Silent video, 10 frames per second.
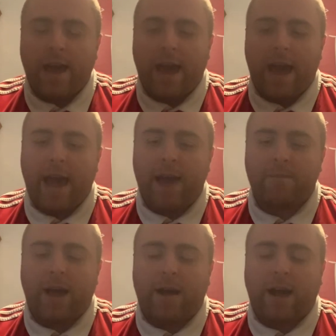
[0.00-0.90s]

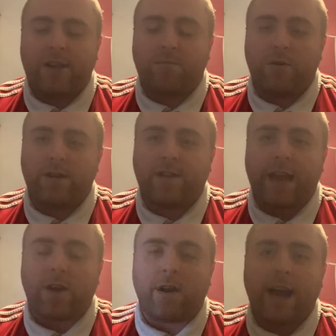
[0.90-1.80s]
Um, as Boro
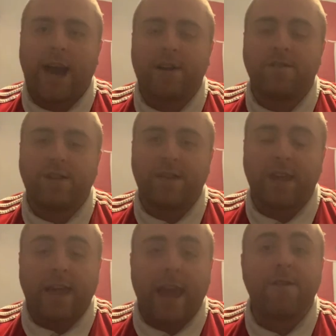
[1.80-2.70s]
take on Cardiff
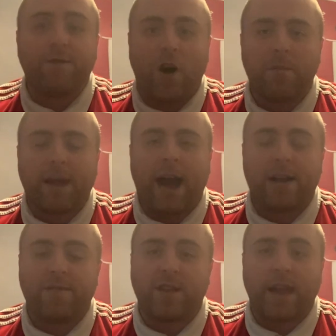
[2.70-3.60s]
City, inform
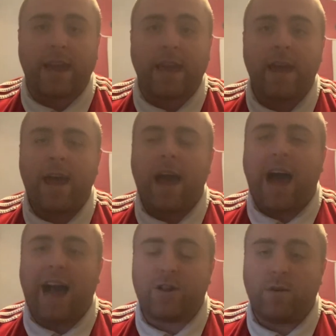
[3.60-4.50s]
Cardiff City
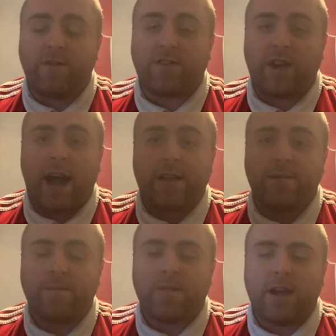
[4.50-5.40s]
at the Riverside.
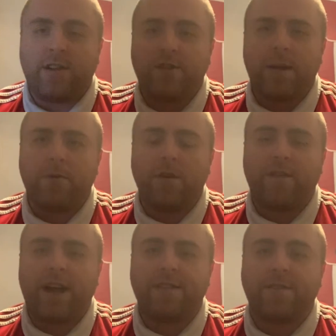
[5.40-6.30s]
Until then, Boro
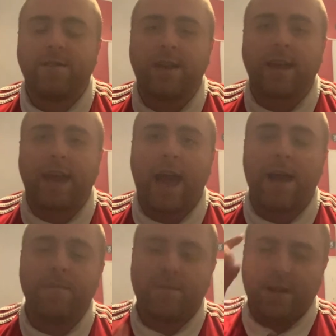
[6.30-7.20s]
fans, take
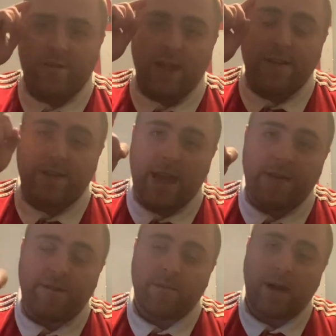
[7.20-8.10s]
care, stay
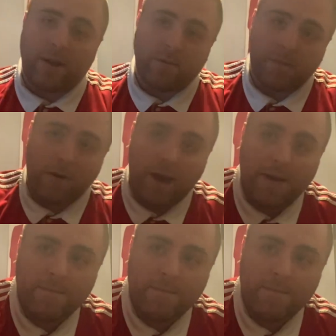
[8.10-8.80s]
safe, and up the Boro.